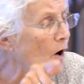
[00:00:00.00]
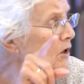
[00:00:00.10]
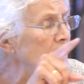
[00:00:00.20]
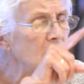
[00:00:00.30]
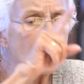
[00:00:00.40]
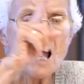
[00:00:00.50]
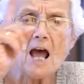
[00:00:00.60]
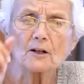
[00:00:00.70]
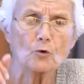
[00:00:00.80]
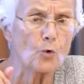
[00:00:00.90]
A
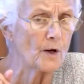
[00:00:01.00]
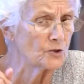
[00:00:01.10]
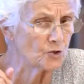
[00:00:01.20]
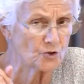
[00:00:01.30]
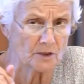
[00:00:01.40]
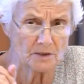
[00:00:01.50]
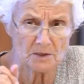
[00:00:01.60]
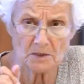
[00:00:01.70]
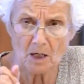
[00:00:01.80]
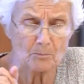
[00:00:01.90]
lot of
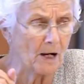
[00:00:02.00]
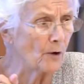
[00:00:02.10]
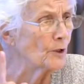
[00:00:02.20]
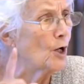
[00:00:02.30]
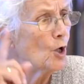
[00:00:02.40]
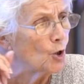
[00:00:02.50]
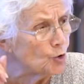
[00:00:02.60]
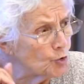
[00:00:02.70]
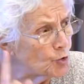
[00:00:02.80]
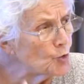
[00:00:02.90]
questions about,
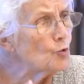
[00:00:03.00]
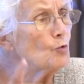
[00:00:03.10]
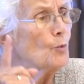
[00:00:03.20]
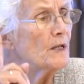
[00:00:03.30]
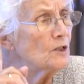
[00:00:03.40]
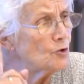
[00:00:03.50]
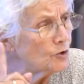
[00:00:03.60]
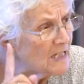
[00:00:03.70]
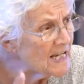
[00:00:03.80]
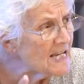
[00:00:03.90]
do we
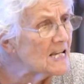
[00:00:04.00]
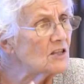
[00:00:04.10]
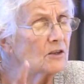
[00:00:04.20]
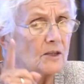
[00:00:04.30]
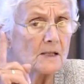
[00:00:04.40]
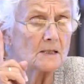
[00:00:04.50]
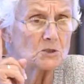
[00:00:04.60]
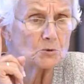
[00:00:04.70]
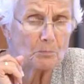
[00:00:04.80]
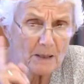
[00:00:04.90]
need the
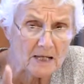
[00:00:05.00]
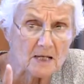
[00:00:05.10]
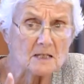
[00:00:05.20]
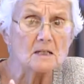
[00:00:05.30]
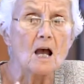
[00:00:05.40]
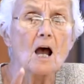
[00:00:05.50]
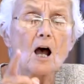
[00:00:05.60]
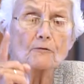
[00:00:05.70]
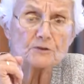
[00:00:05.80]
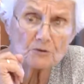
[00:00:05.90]
speed
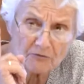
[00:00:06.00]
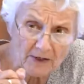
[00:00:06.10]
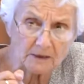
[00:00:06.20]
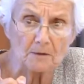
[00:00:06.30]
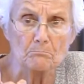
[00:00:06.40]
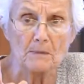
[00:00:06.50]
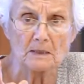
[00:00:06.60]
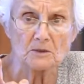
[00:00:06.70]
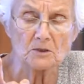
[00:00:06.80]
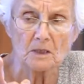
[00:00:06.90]
of
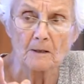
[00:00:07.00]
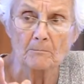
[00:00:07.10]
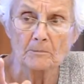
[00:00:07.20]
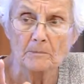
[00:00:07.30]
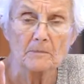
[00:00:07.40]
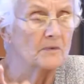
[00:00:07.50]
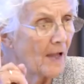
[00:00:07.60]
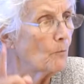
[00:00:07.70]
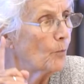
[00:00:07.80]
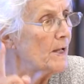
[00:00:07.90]
development
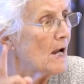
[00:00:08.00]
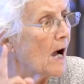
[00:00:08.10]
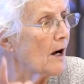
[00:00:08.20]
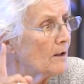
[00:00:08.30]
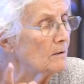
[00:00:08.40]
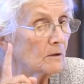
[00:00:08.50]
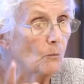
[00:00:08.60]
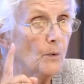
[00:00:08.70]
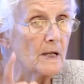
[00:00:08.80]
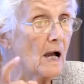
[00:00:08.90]
that we
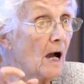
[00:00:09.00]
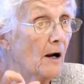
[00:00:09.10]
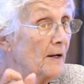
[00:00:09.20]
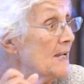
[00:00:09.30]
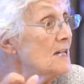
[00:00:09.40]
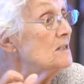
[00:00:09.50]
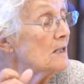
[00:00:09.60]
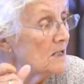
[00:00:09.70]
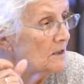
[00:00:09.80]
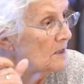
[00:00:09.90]
are
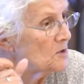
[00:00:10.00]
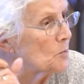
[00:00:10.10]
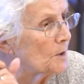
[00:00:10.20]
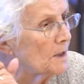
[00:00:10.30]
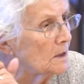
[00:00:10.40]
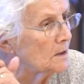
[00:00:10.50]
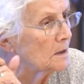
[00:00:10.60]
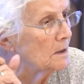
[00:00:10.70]
in this world?